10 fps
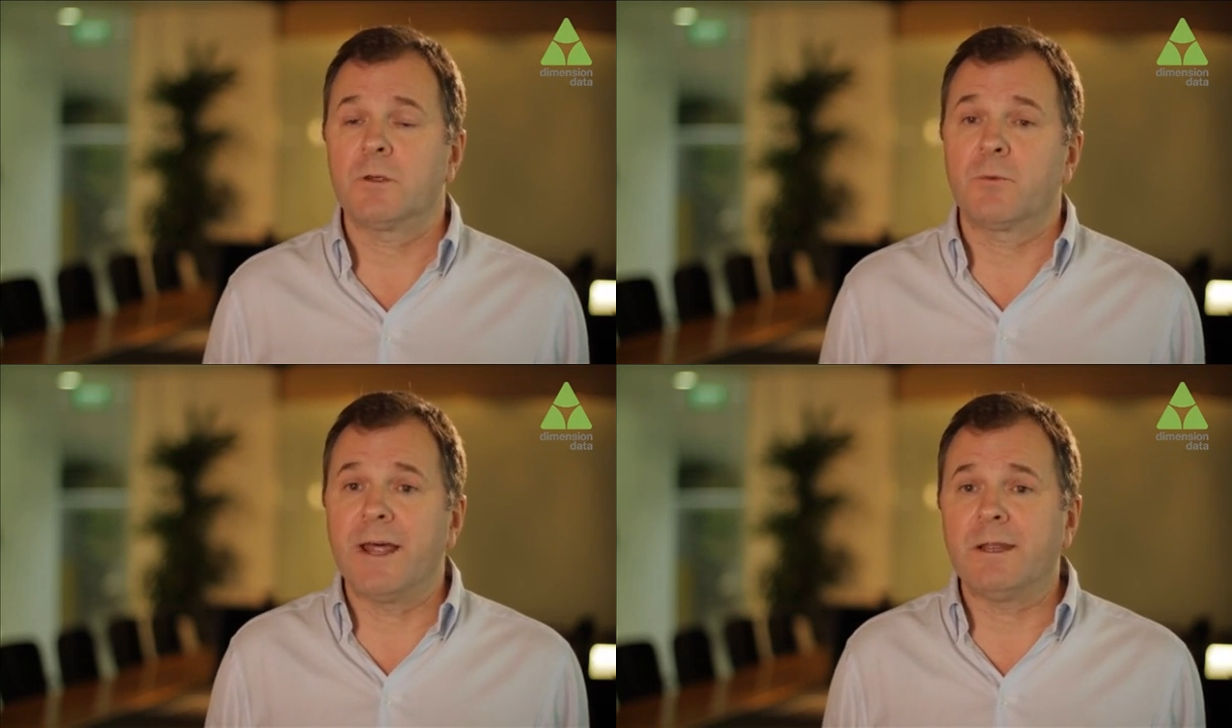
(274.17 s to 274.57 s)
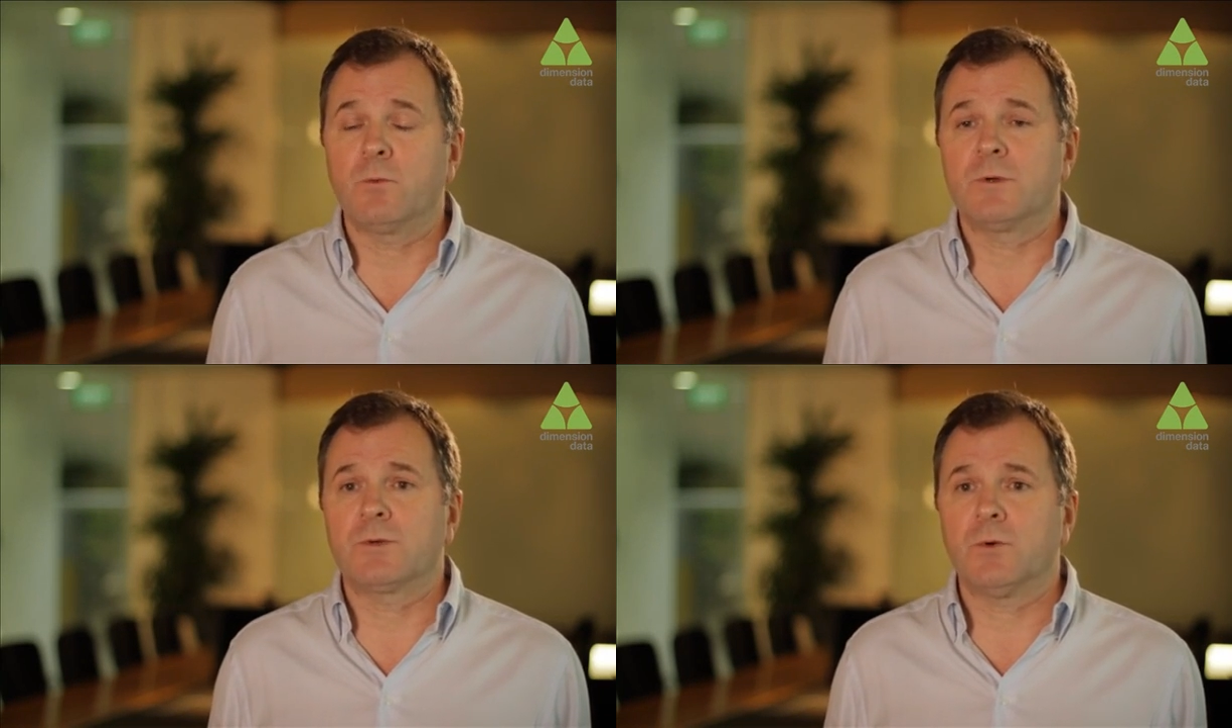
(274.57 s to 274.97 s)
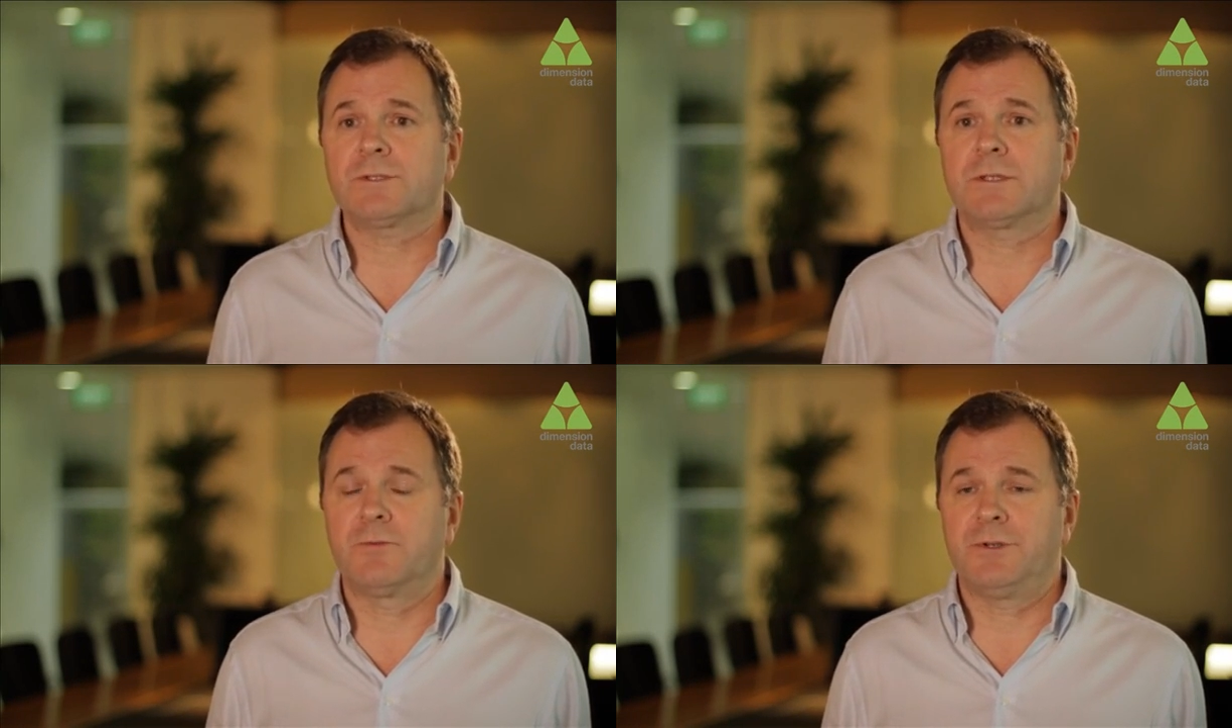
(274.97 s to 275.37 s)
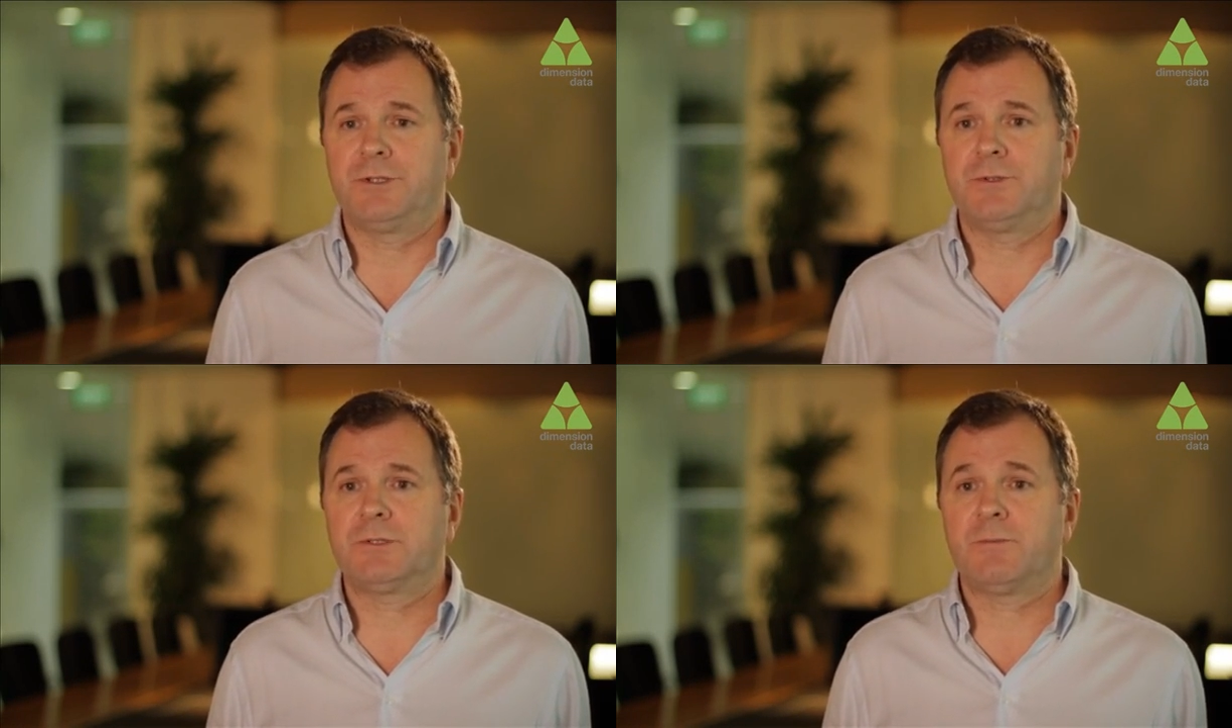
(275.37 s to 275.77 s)
The rent was also
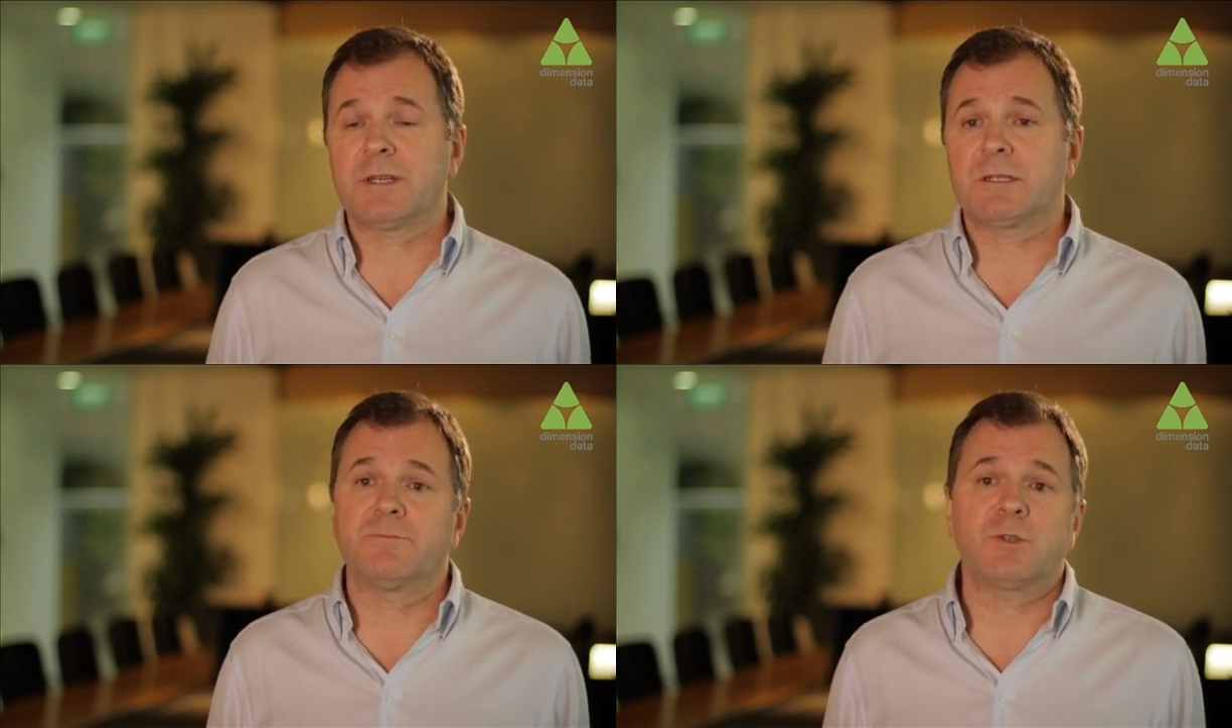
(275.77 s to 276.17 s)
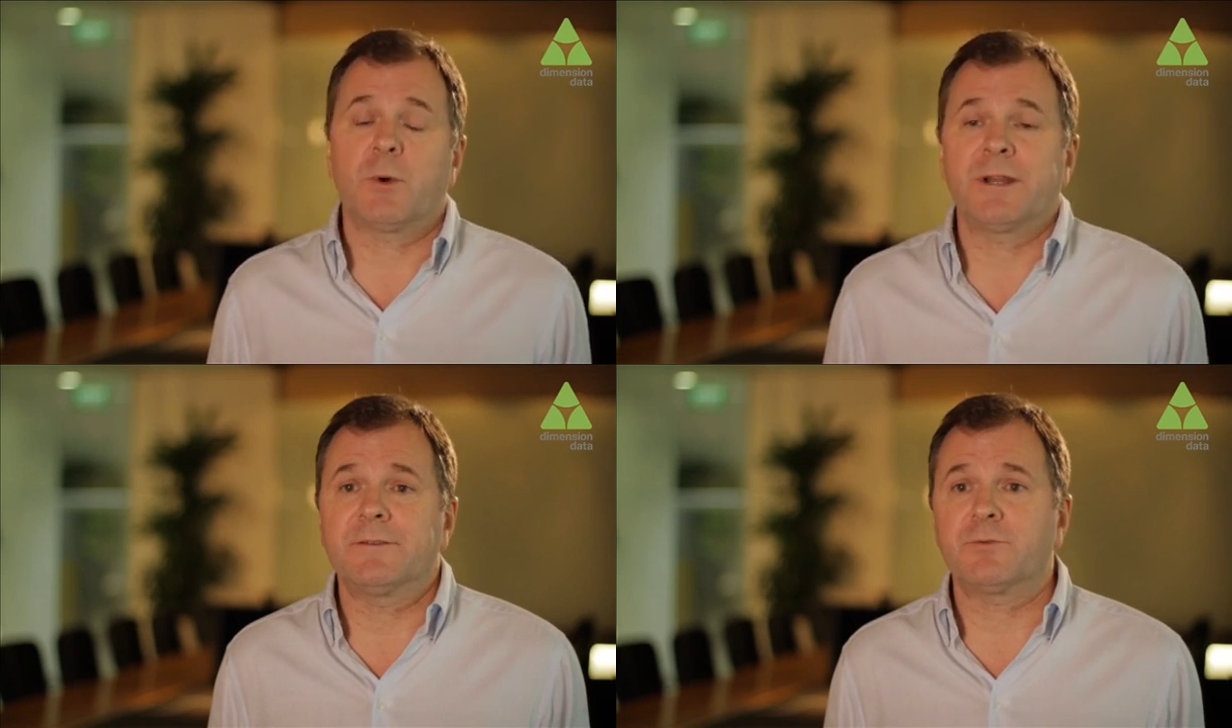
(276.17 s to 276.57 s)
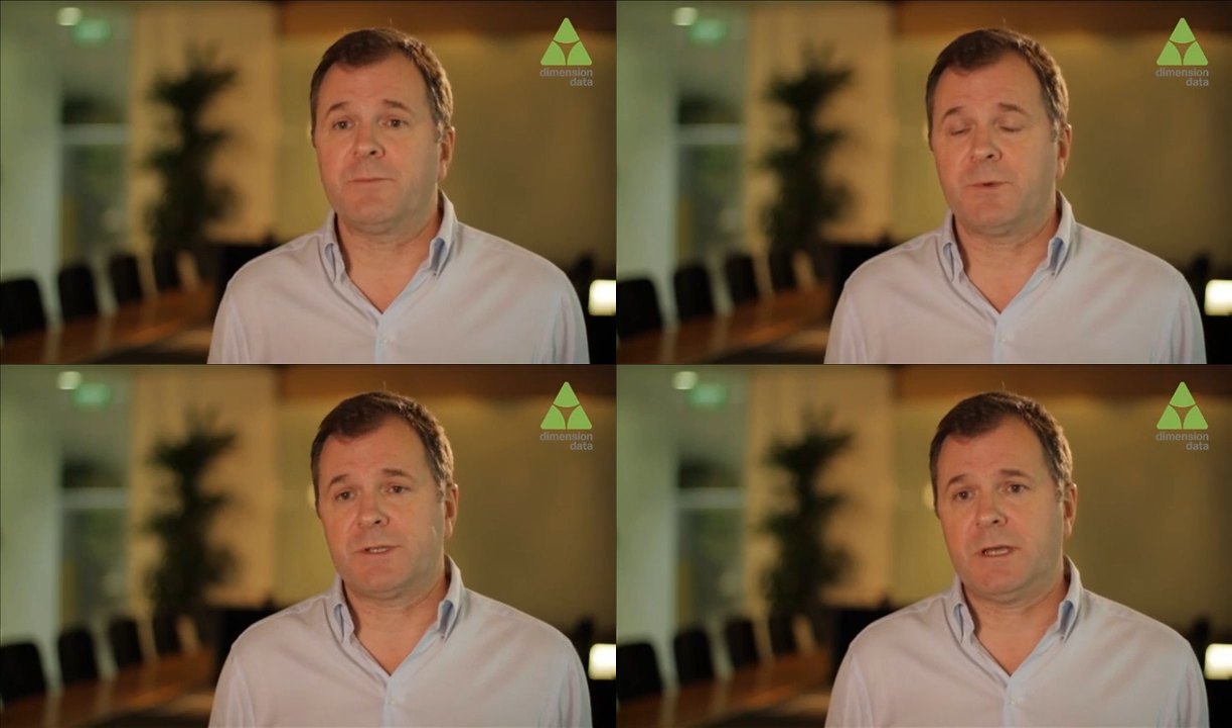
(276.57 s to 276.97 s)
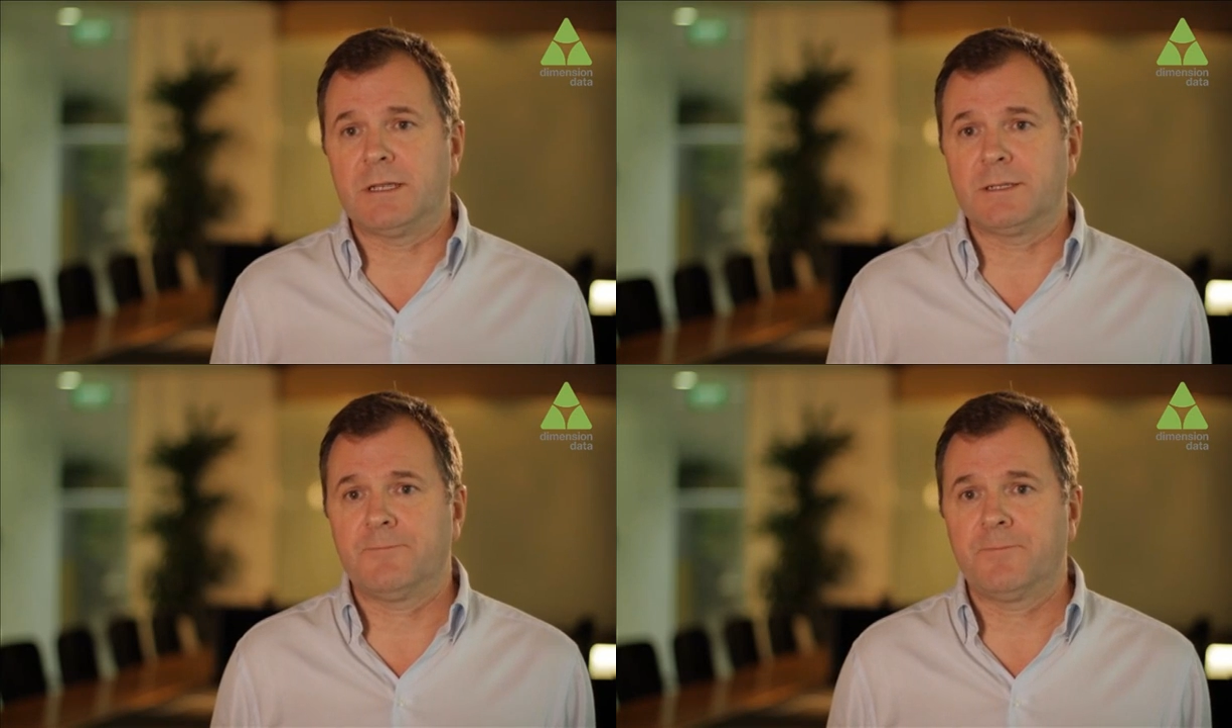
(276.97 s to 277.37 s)
reduced by some twenty-three
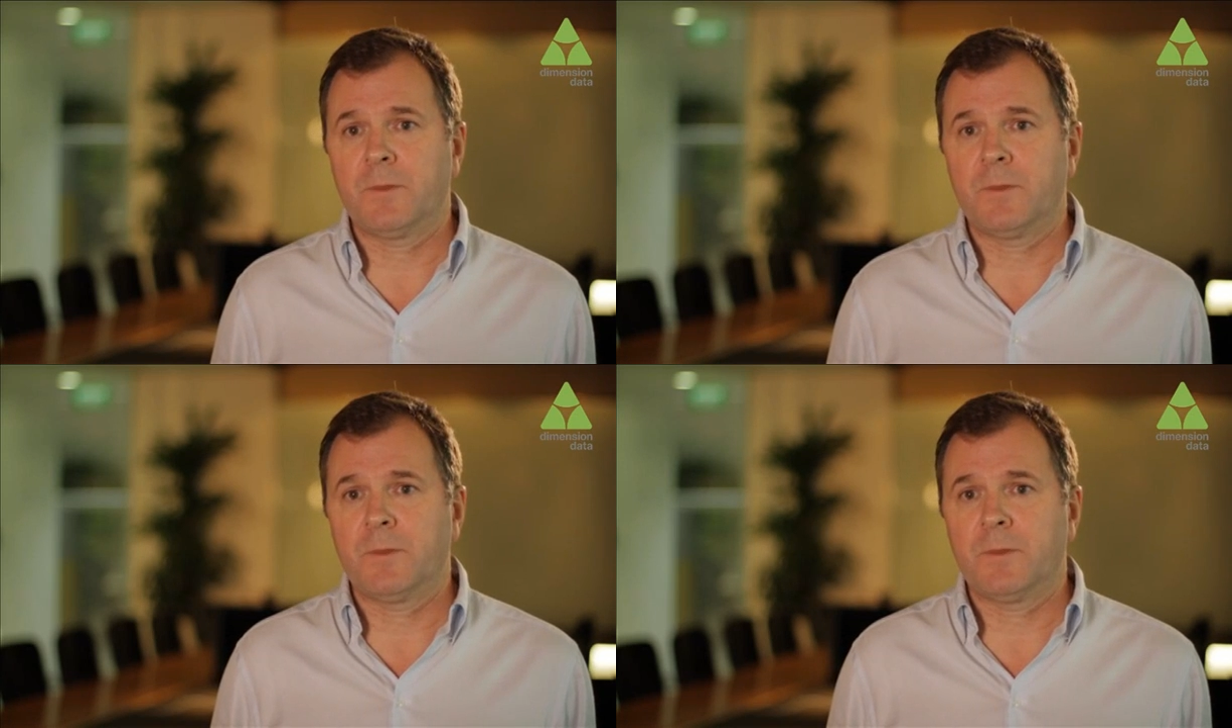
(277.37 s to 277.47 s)
percent.